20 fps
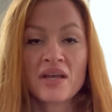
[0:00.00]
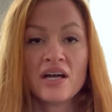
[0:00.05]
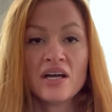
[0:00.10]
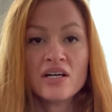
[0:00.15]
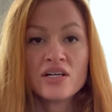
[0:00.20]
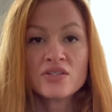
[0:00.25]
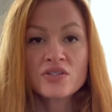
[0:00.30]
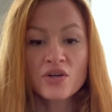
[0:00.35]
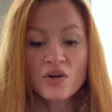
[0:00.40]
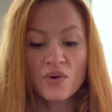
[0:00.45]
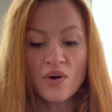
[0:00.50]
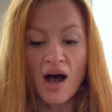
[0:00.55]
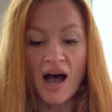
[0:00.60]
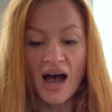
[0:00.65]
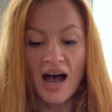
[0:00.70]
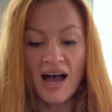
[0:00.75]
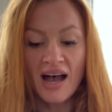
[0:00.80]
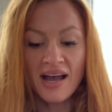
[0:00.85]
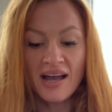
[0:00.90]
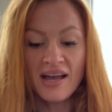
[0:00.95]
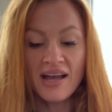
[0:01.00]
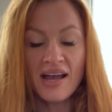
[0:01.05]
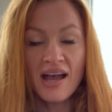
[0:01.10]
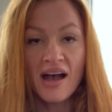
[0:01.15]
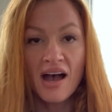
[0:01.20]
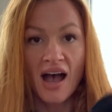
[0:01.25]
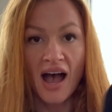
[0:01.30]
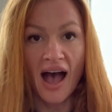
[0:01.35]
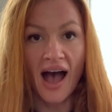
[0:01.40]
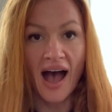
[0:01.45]
So I
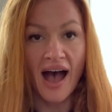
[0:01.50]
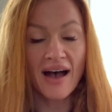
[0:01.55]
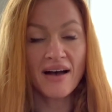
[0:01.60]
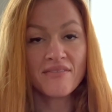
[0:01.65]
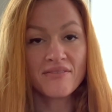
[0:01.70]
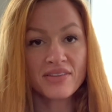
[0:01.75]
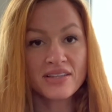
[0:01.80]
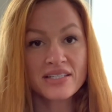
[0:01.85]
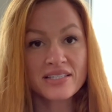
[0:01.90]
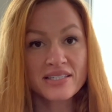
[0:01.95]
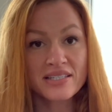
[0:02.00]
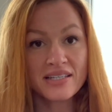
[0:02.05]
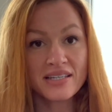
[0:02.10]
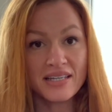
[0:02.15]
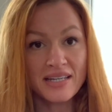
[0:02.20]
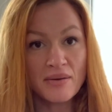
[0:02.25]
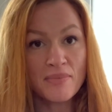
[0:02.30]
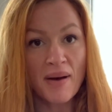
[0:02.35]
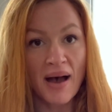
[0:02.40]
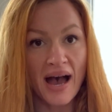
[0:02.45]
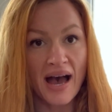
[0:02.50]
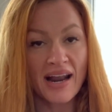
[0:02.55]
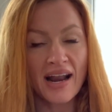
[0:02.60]
have this knee pad.